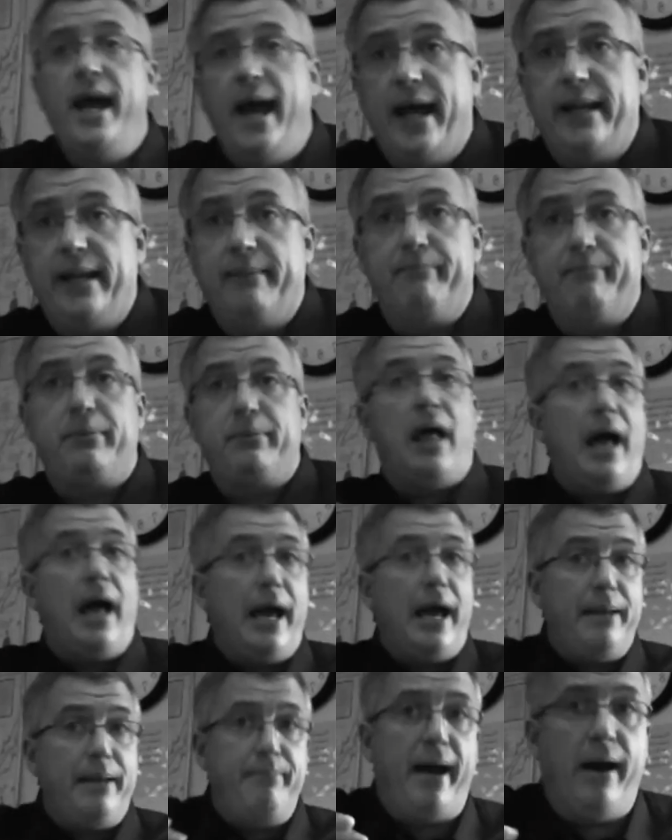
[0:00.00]
and
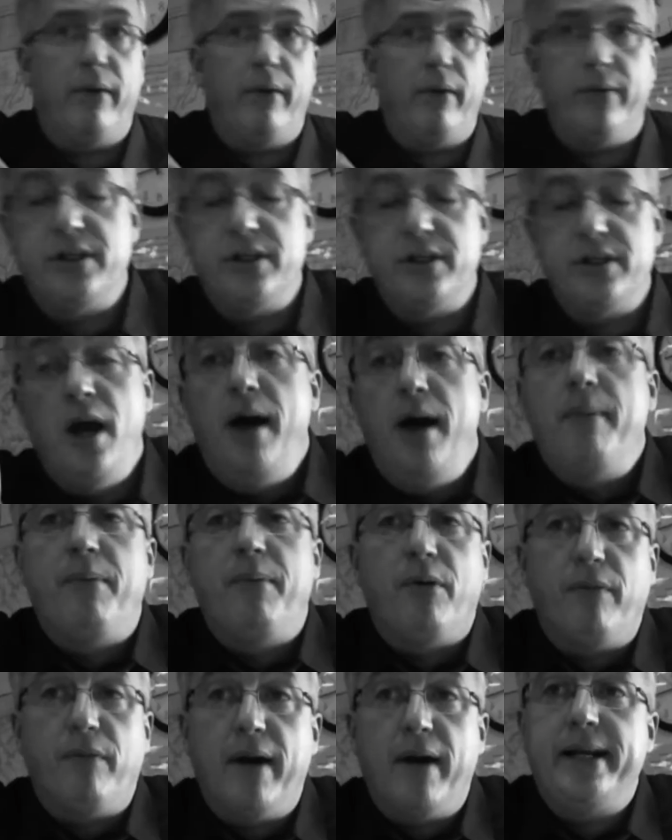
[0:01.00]
implied powers,
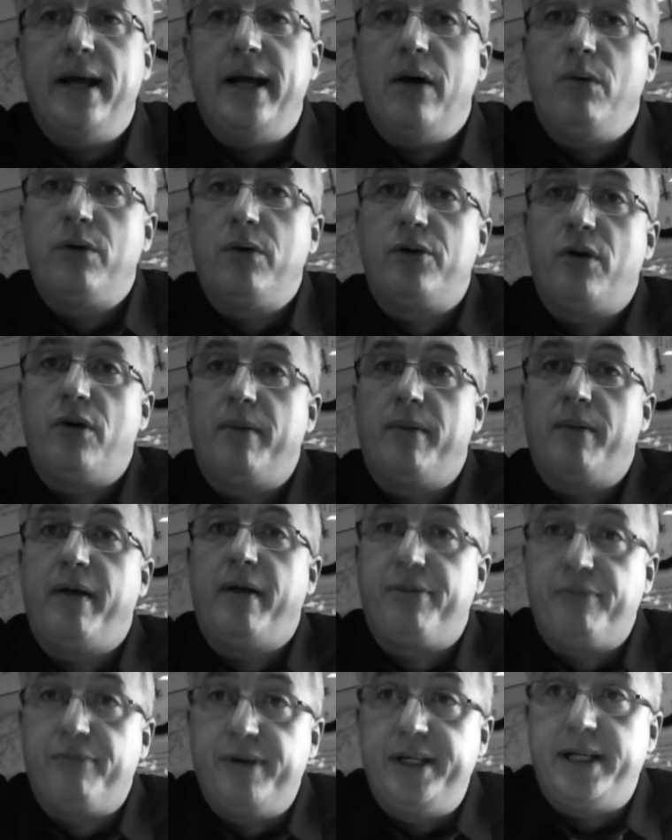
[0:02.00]
but right now we're talking
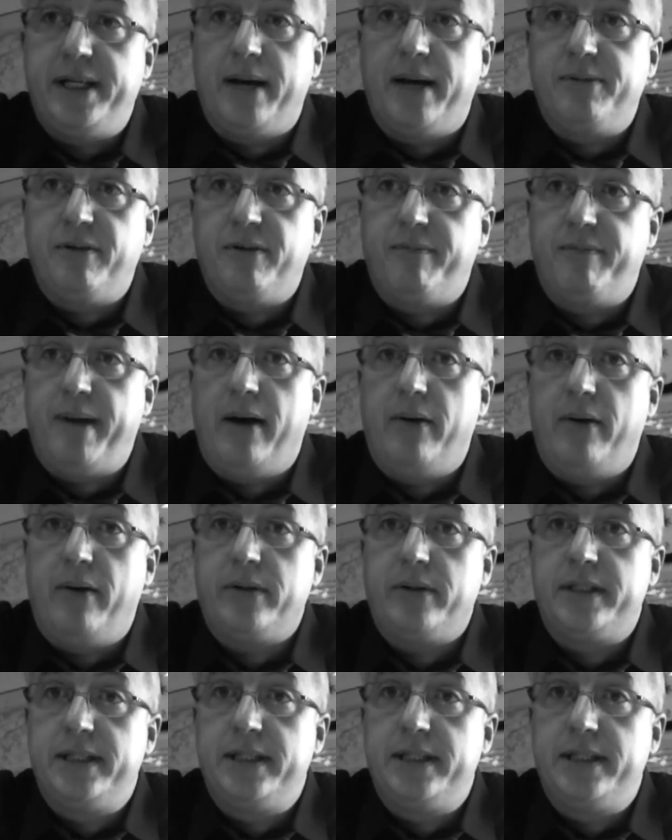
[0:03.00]
about three types of powers: